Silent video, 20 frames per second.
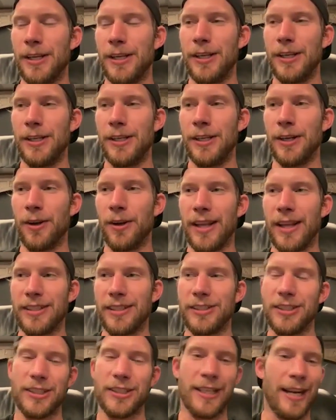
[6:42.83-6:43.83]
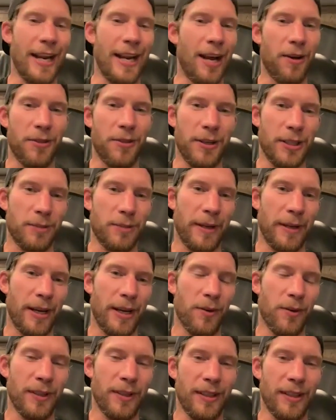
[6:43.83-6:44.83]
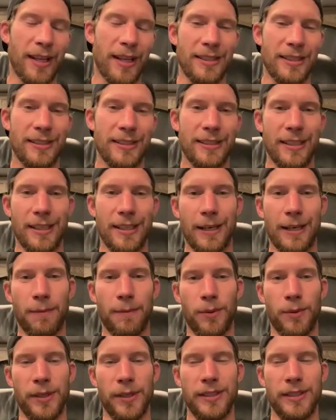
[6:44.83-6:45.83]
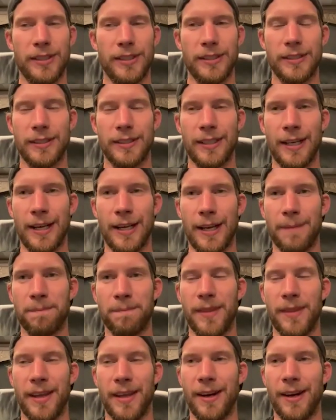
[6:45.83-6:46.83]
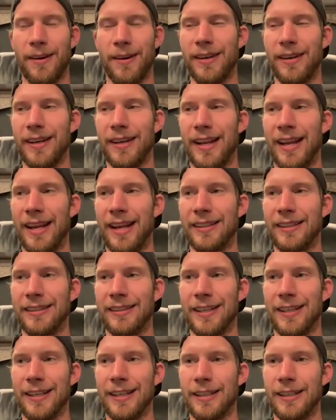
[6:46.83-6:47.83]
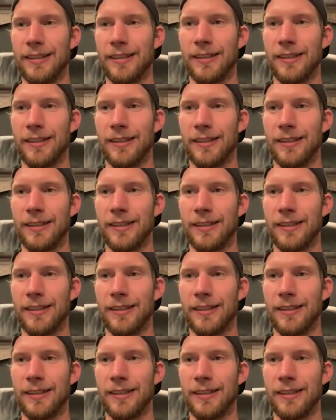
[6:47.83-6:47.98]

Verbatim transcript: you know that's just kind of how things played out in the last uh, couple weeks um, there, and and uh,